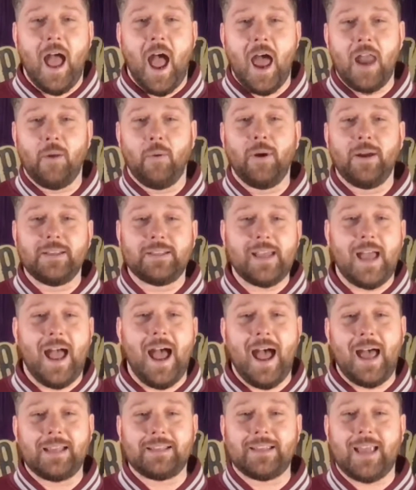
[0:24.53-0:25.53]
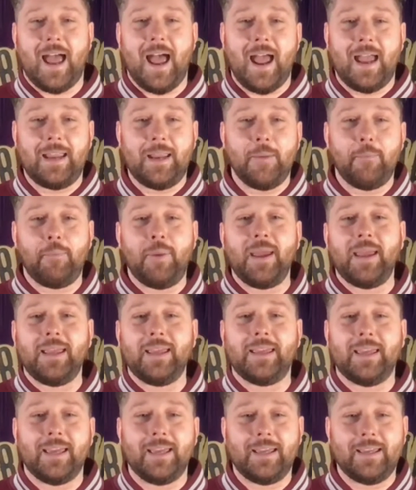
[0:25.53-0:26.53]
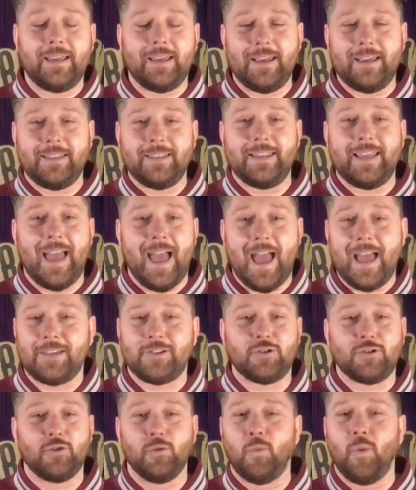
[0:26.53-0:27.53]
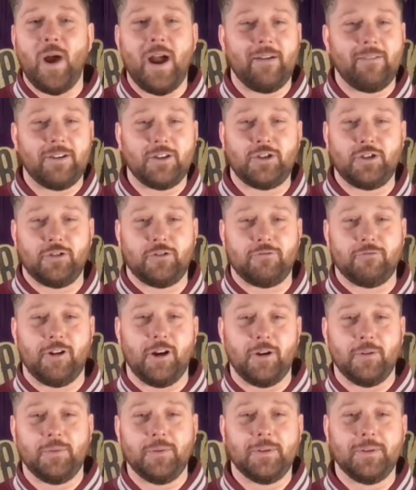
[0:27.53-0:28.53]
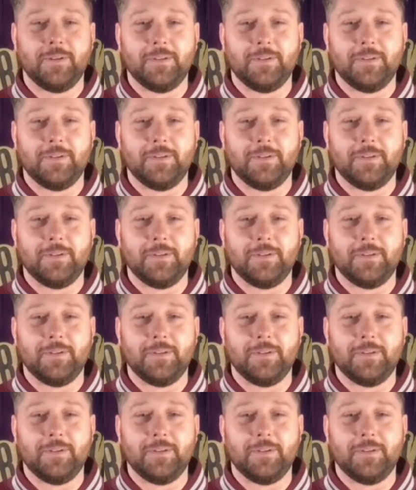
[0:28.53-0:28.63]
and I want you to add a pinky in the air somewhere as you throw.